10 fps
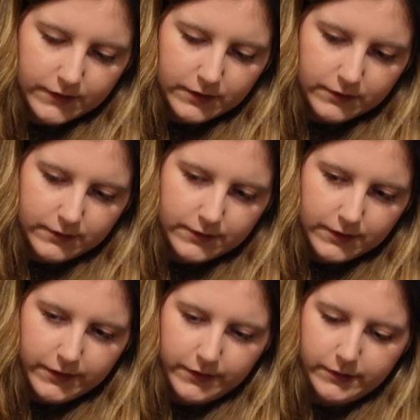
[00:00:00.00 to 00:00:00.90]

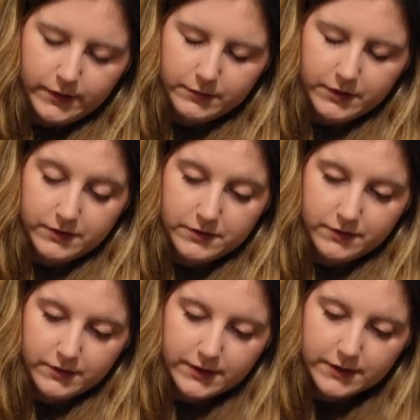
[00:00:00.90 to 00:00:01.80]
So I'm going to
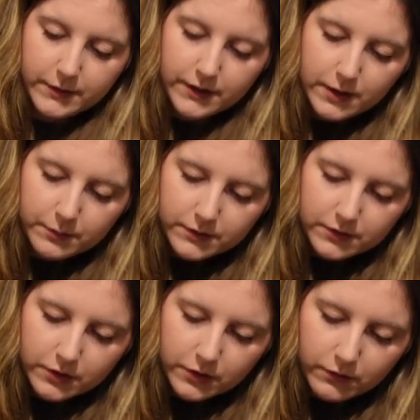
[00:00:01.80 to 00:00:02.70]
regret it when it
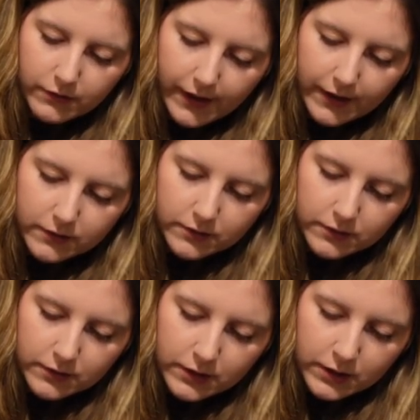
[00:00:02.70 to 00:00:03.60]
comes to that.
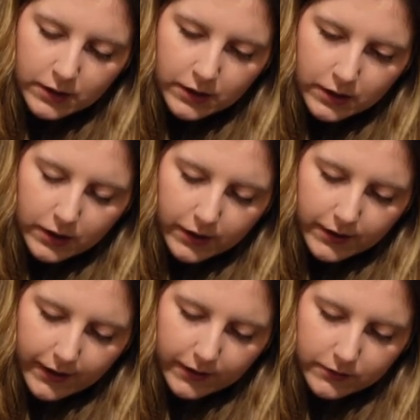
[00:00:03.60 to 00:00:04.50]

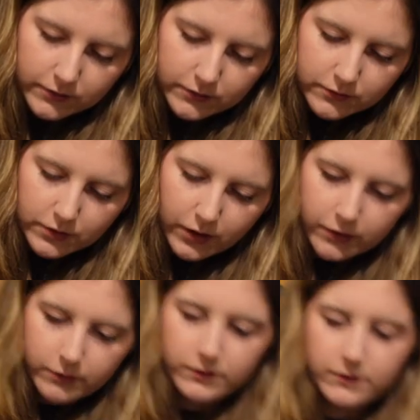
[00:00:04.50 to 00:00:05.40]
Okay,
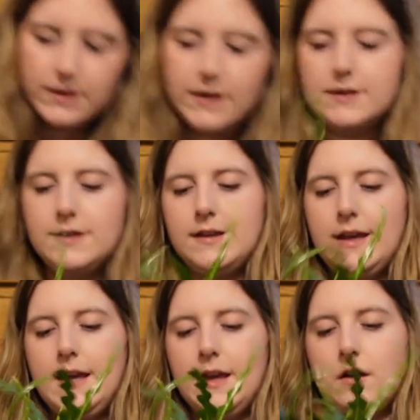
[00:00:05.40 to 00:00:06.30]
so that is
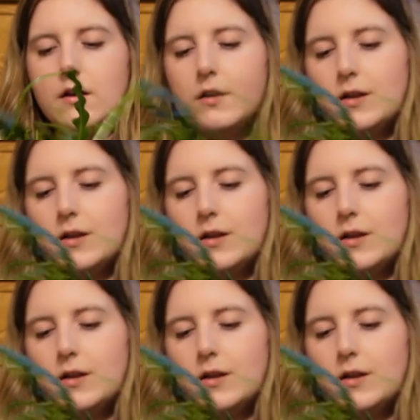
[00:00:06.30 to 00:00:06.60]
in.